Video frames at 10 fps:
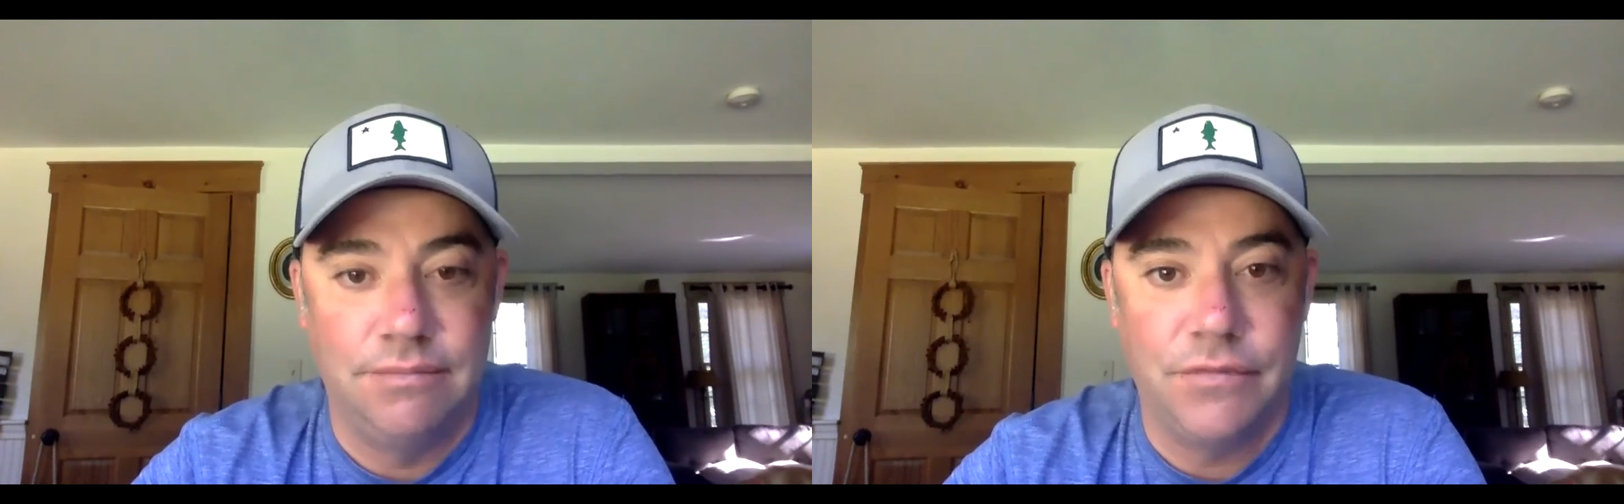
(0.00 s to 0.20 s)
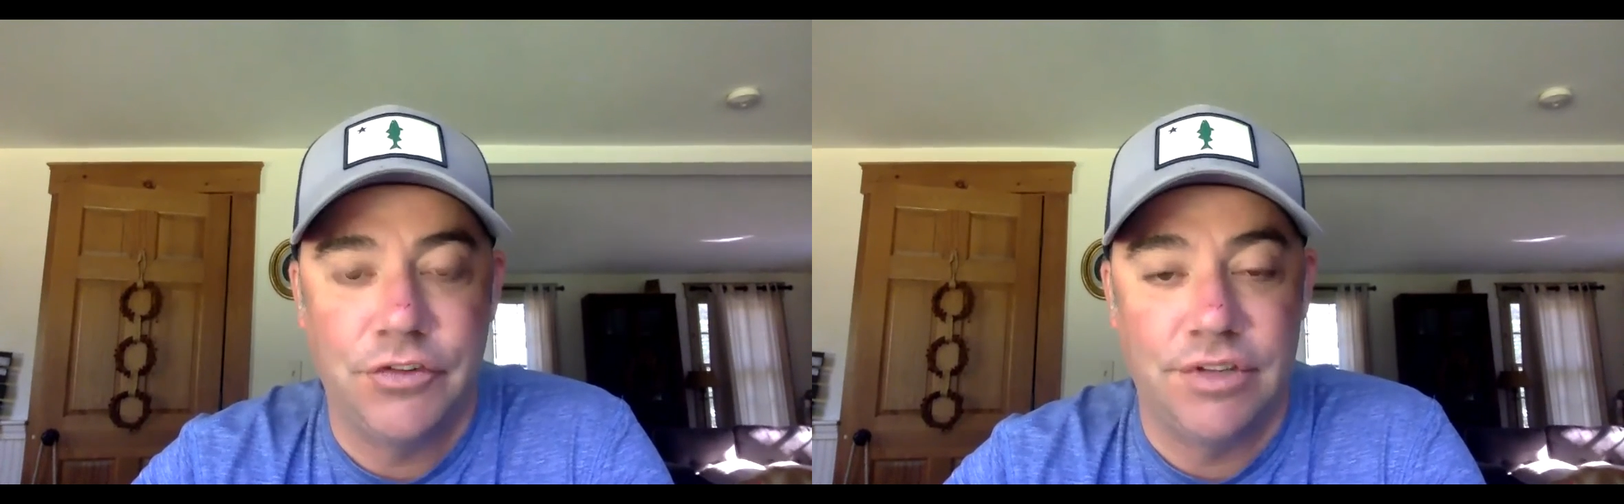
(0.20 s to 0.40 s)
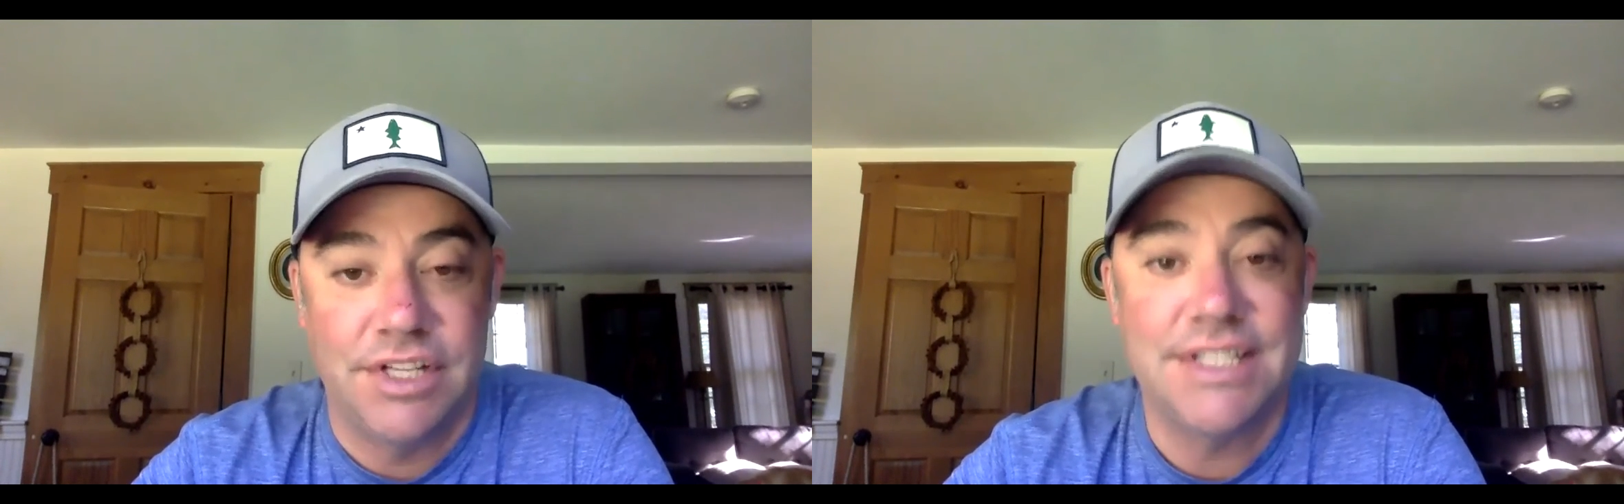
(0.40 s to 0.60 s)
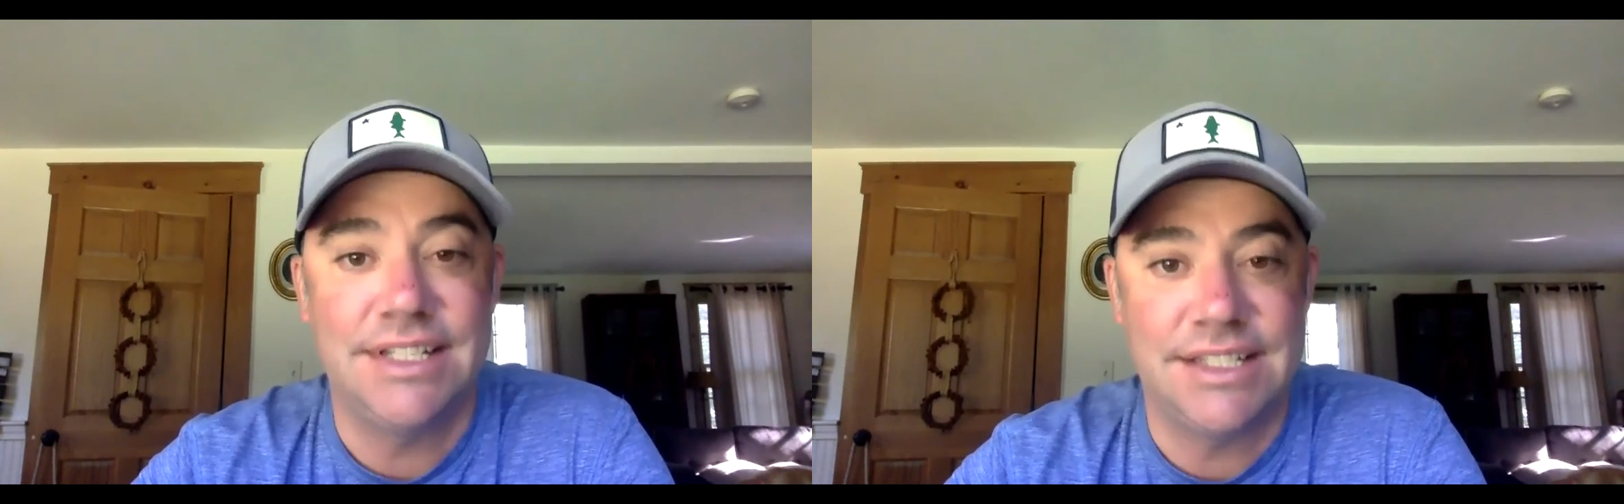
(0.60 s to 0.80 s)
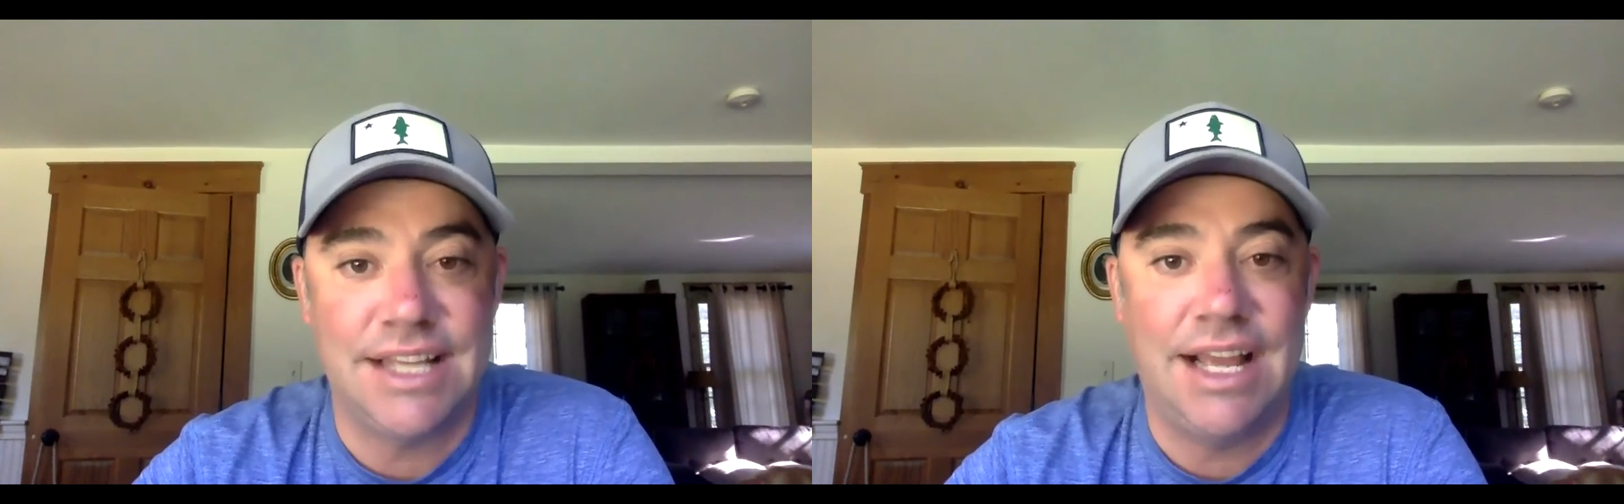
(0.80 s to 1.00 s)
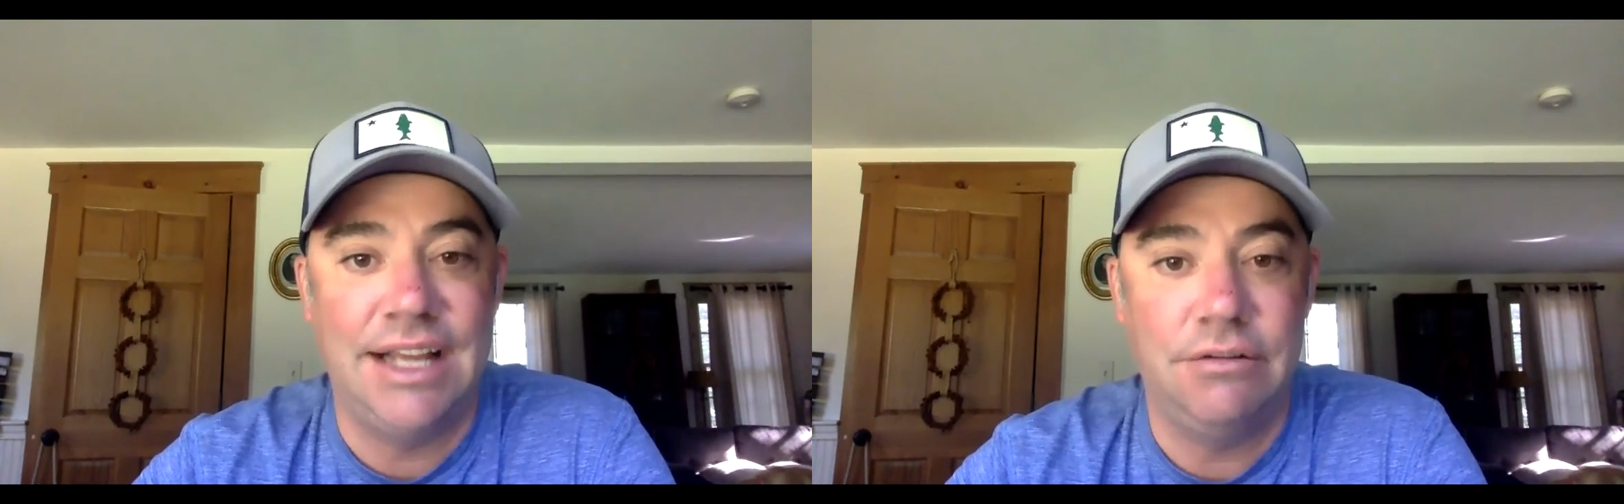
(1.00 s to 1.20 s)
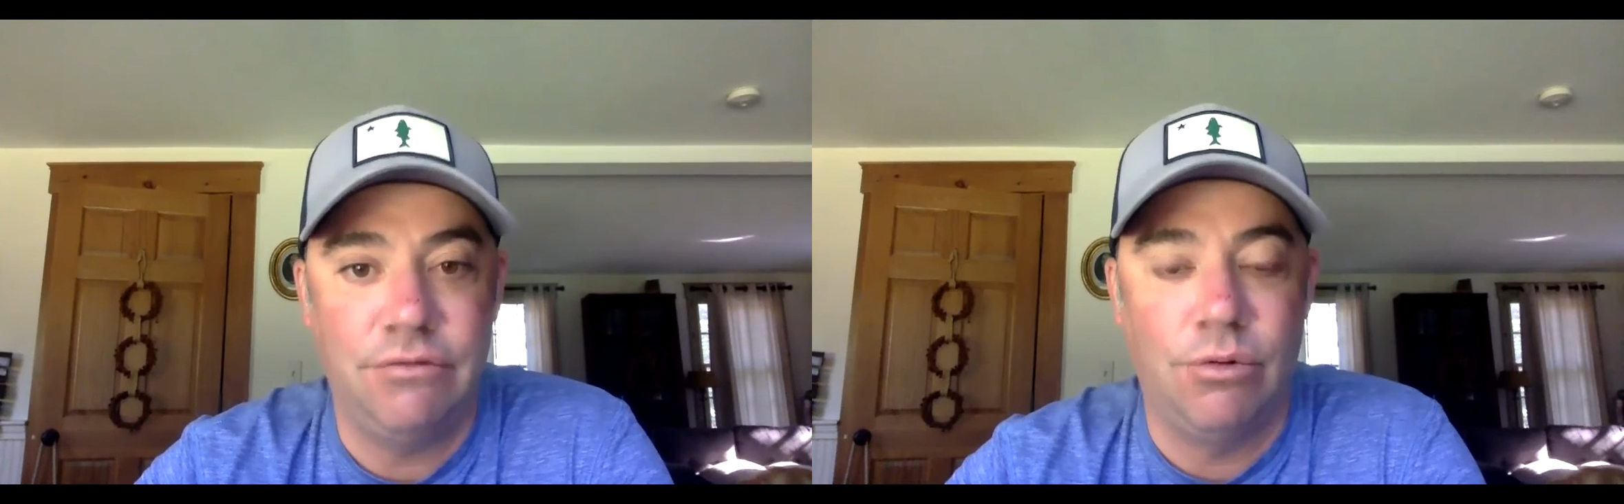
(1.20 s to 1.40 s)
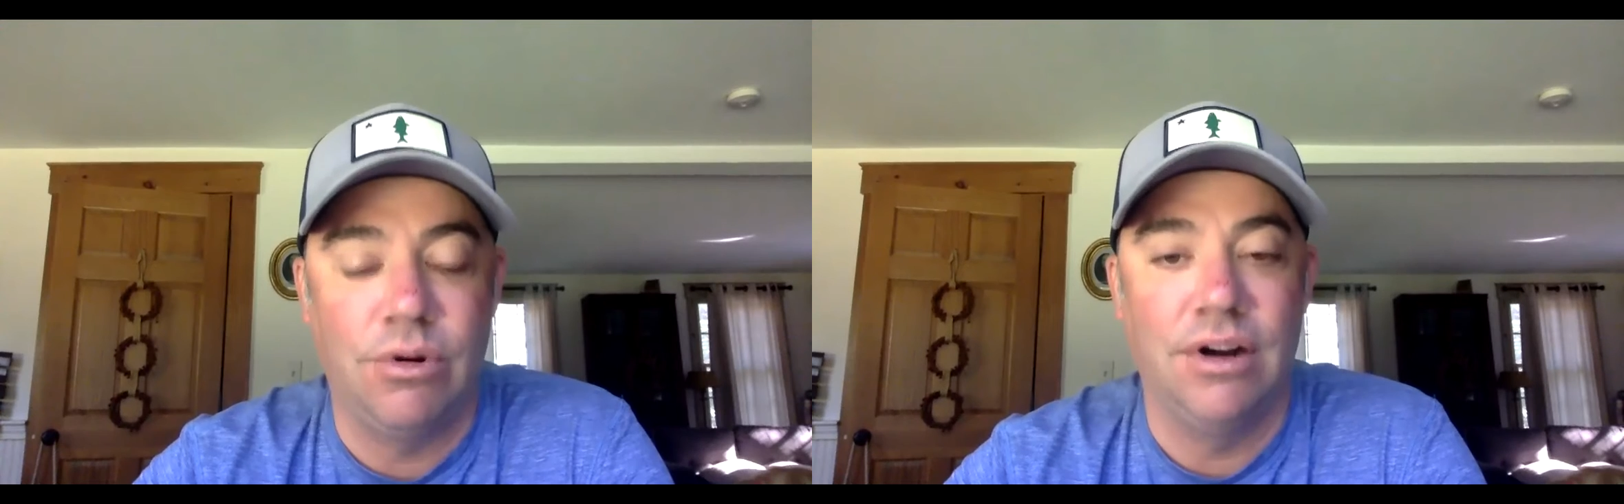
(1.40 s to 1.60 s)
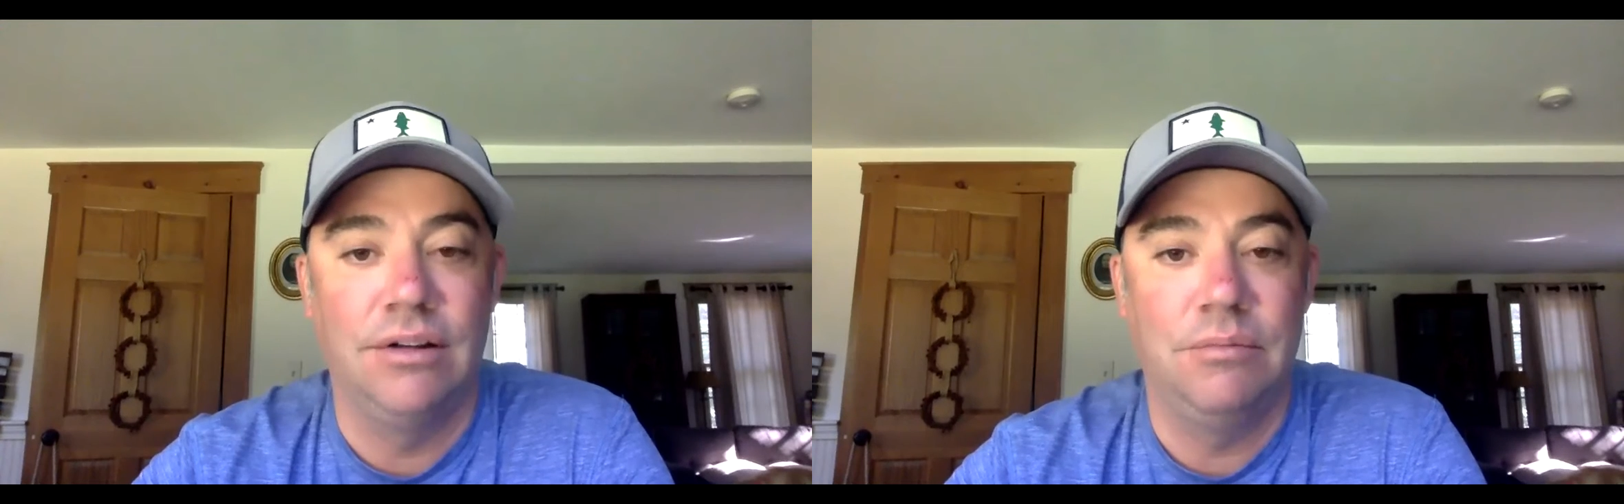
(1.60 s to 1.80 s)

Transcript: So this is designed for